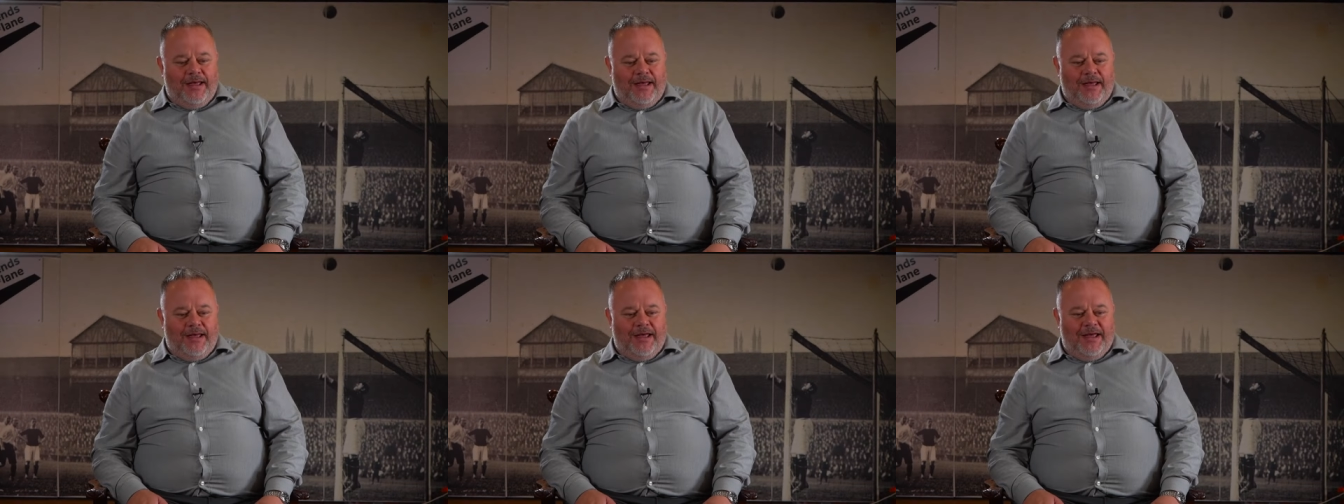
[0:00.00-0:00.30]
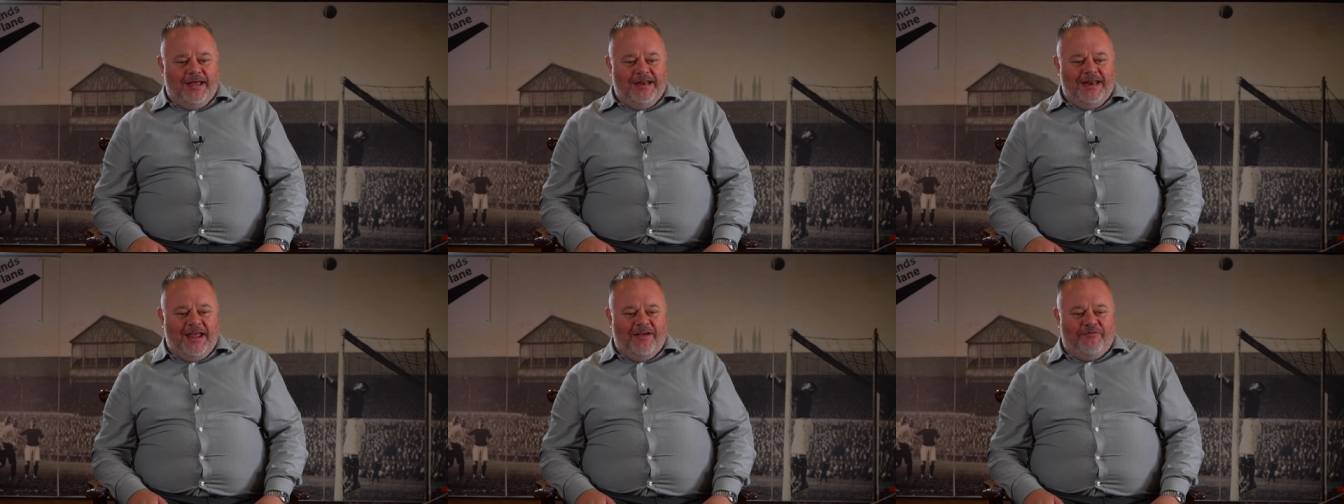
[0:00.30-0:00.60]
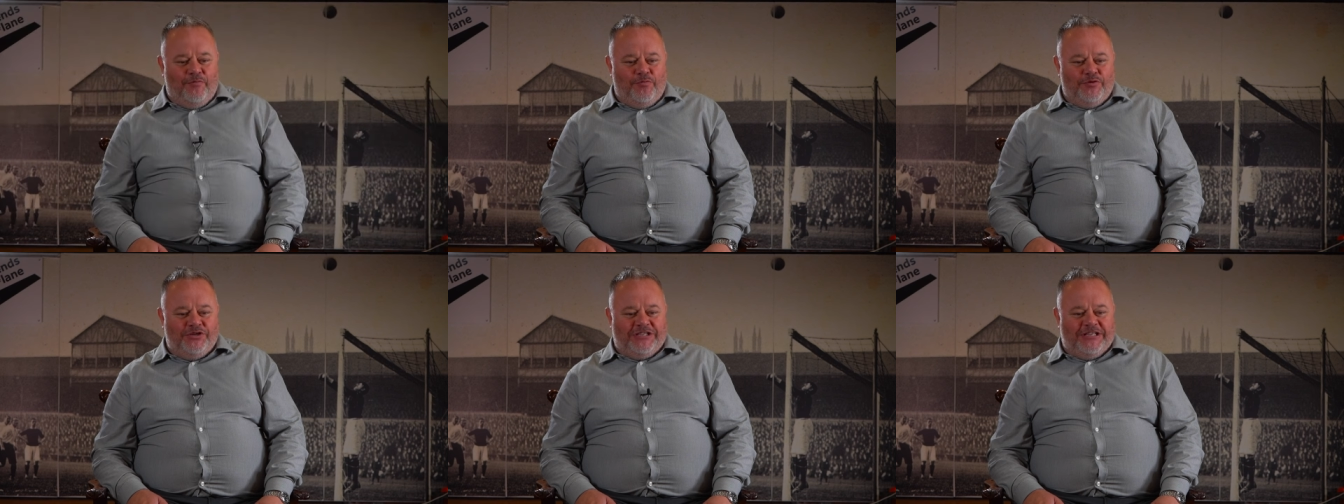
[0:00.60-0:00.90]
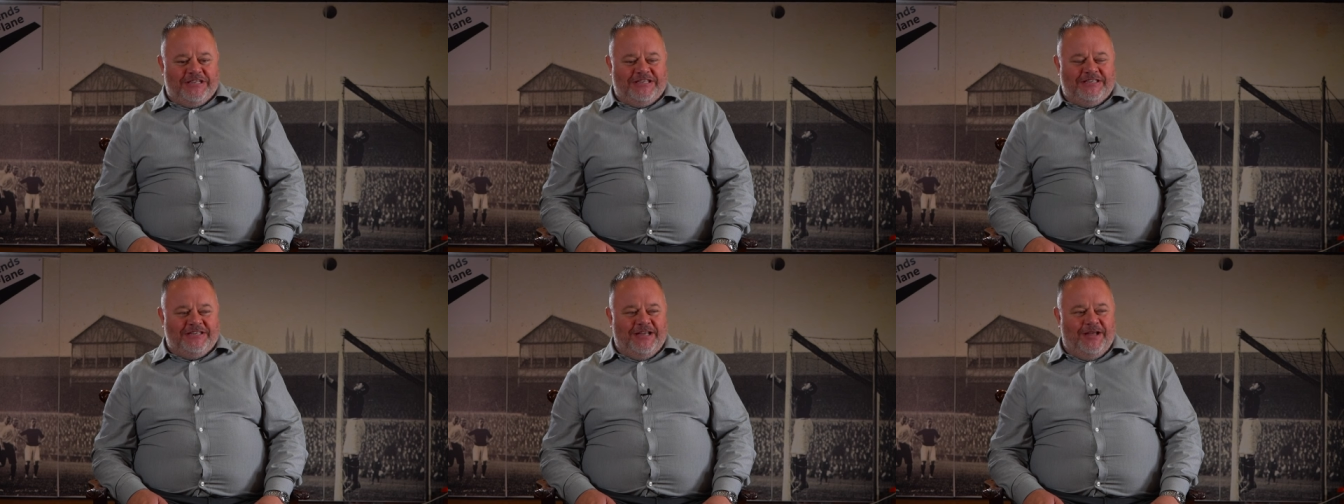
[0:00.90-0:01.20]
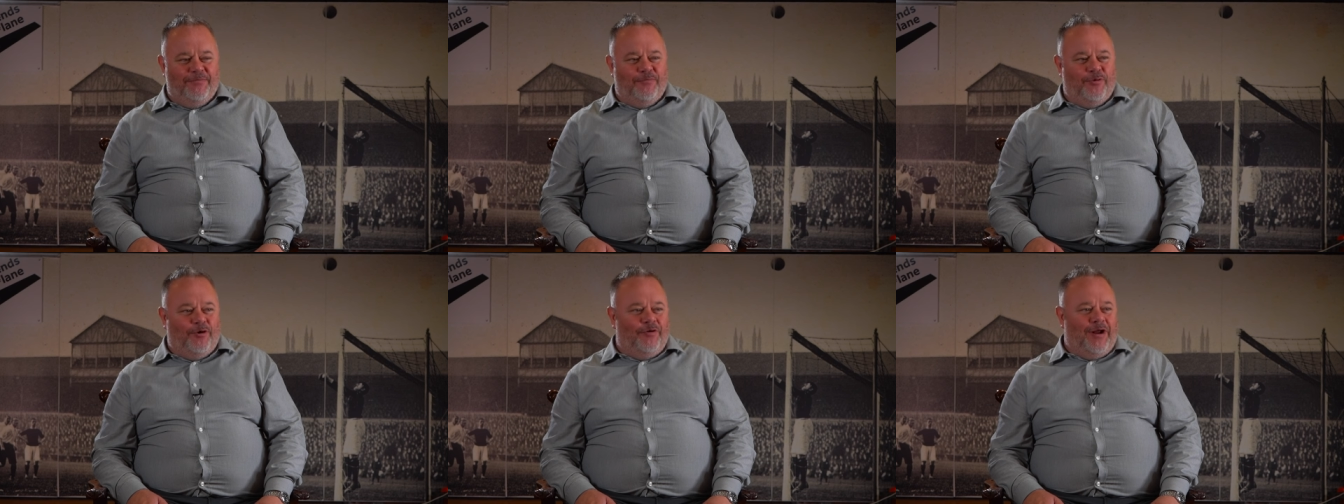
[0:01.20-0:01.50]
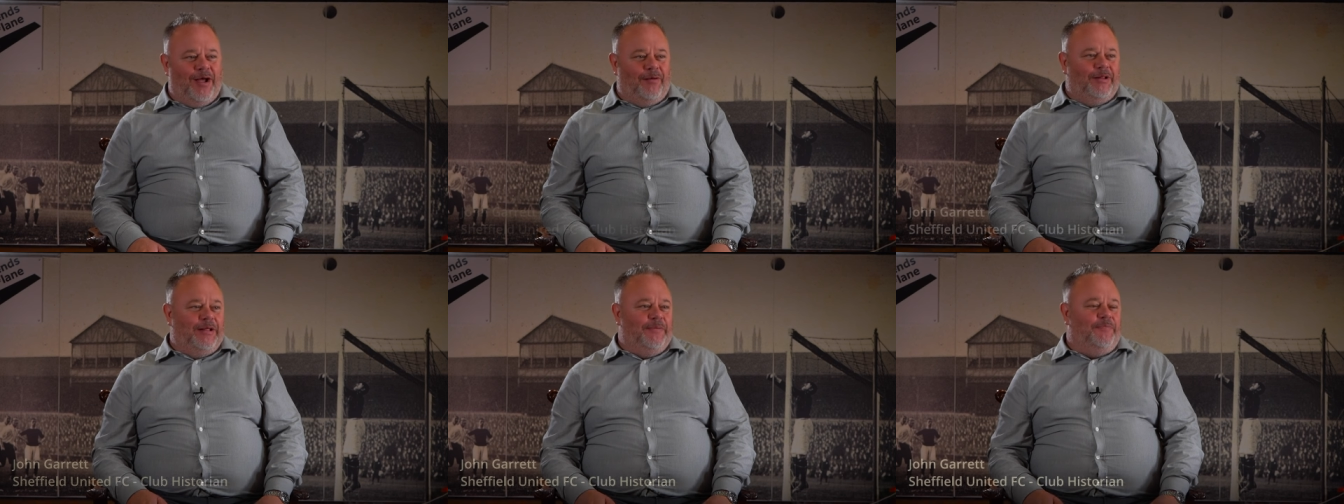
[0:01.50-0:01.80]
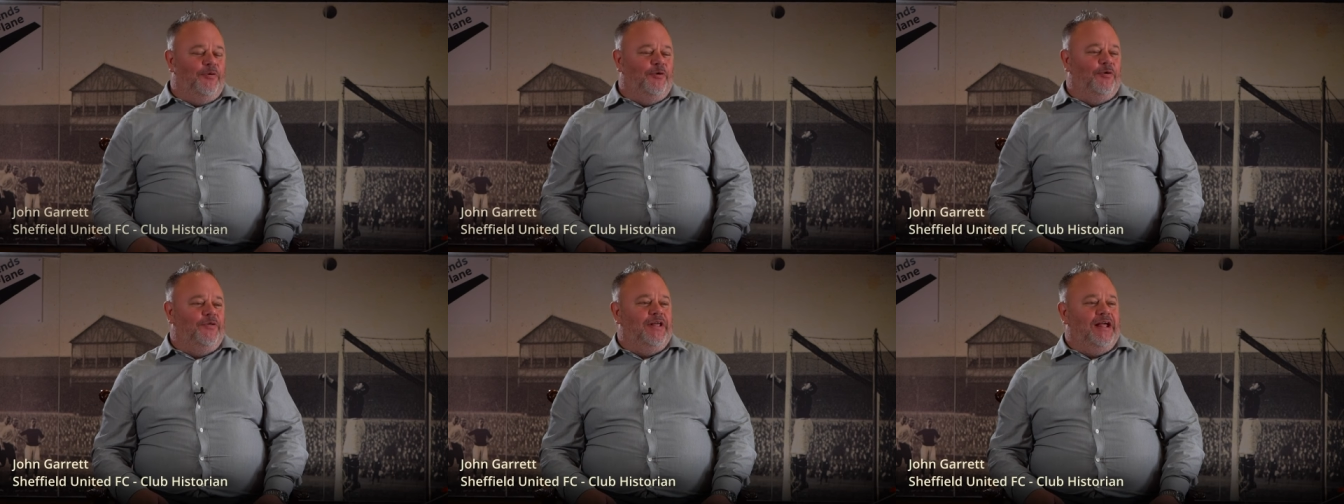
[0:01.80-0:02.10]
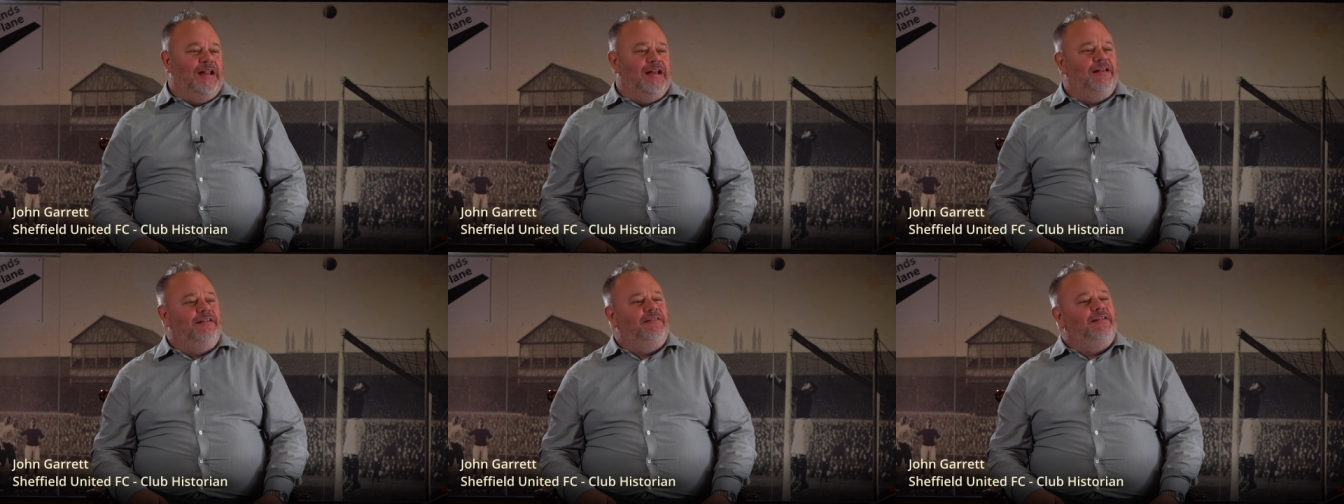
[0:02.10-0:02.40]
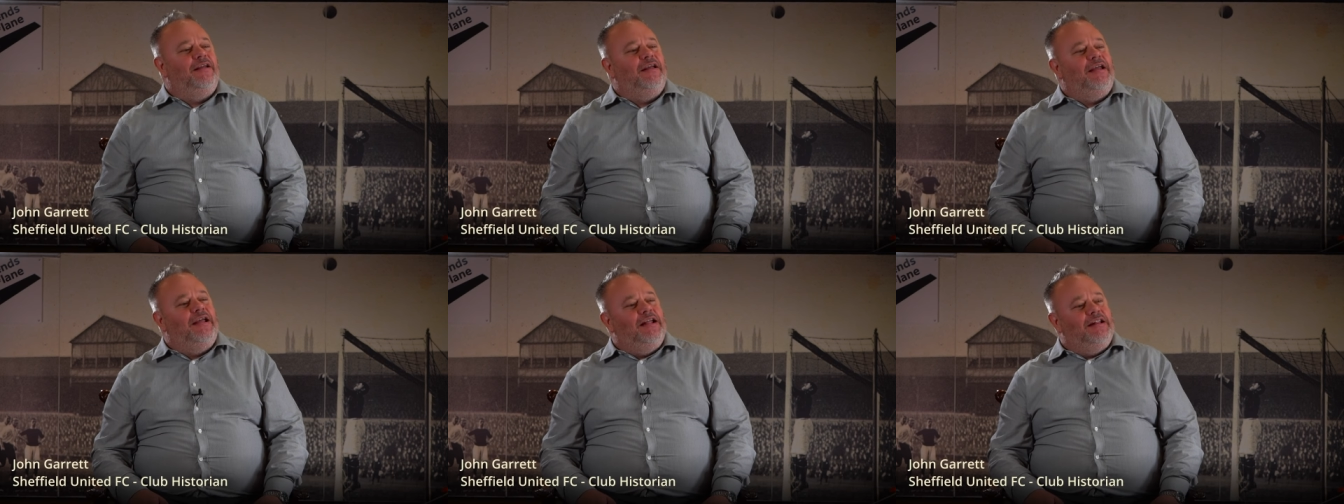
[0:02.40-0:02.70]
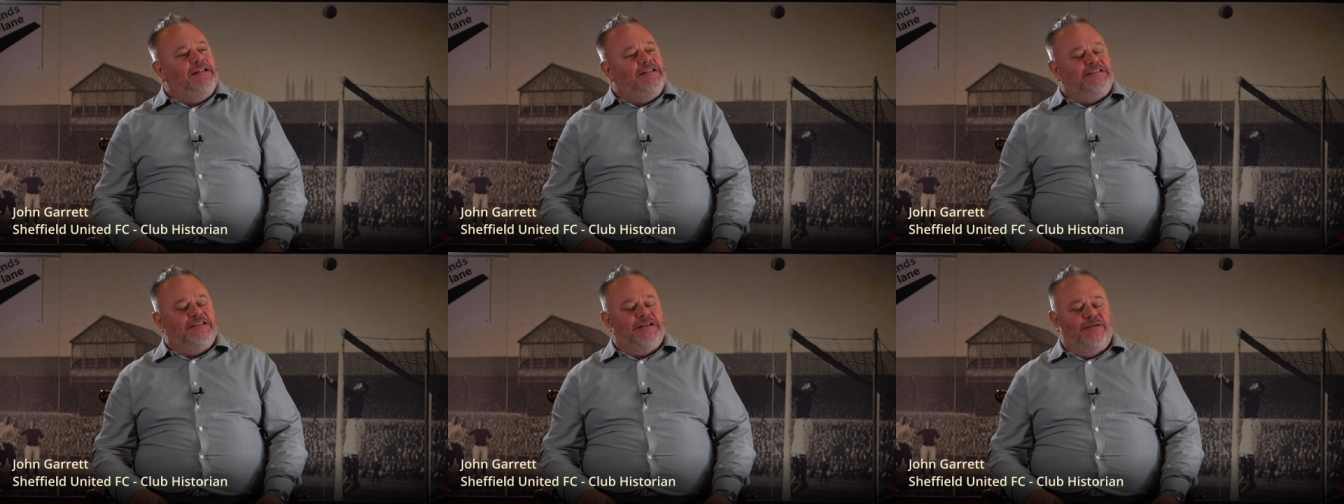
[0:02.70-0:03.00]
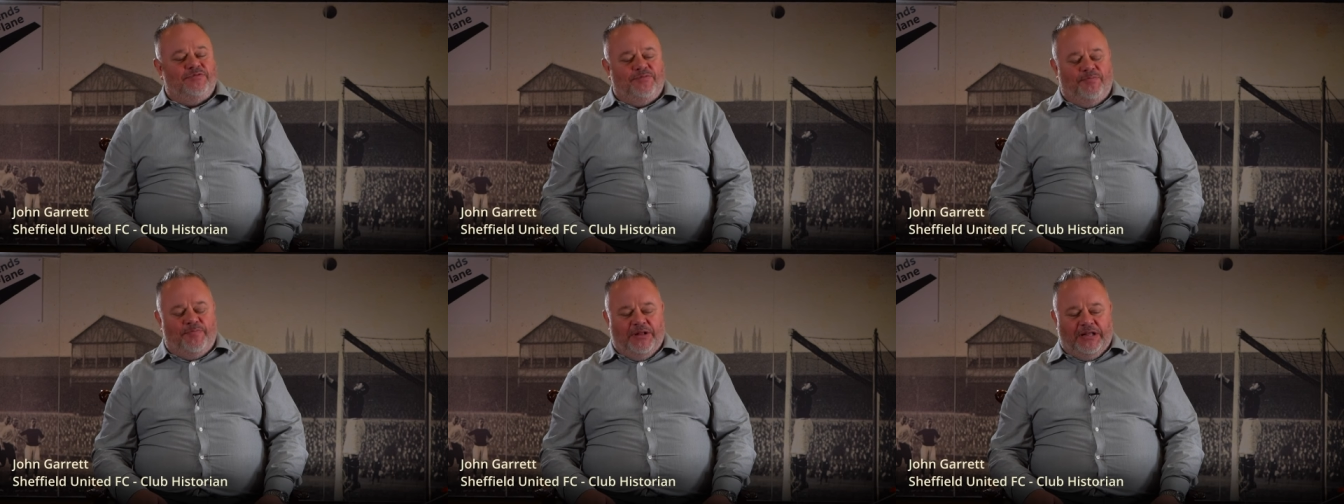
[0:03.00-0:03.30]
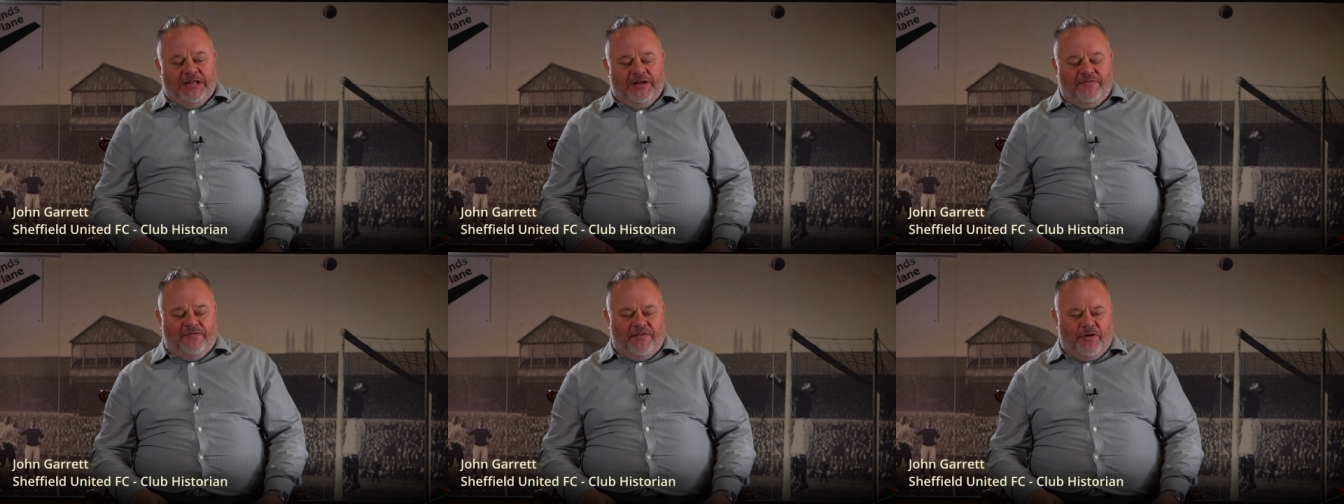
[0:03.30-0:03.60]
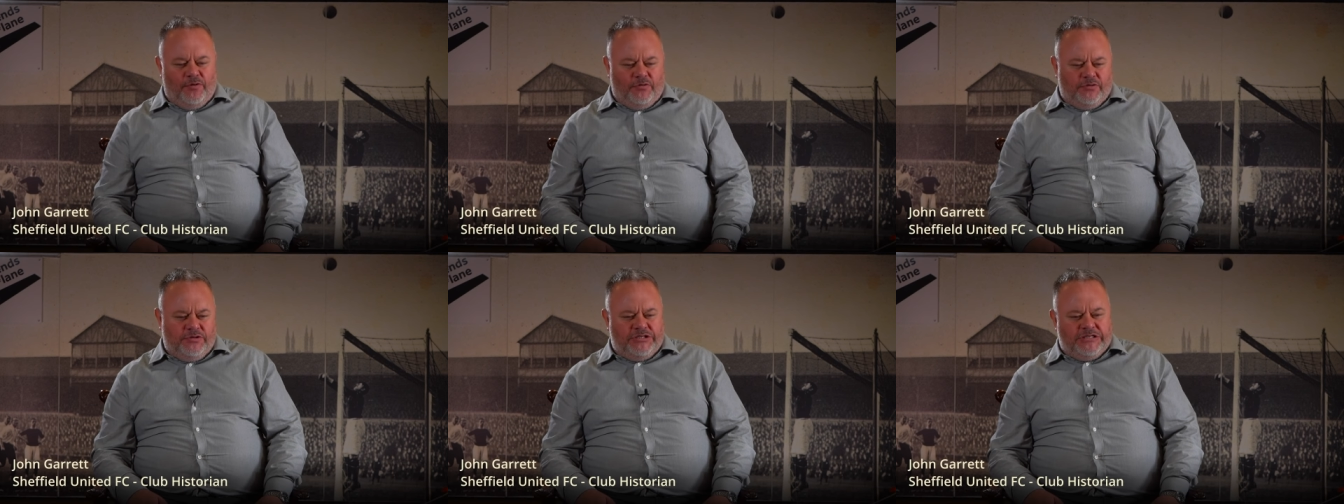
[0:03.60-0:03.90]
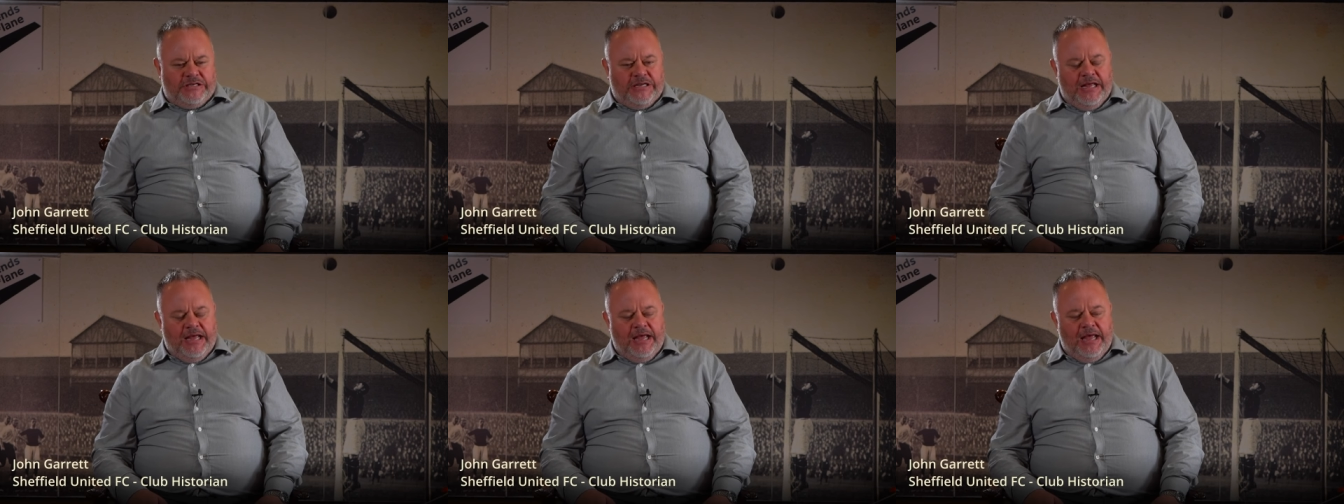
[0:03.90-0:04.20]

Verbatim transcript: uh, never was the term more aptly put than in terms of Billy Foulkes.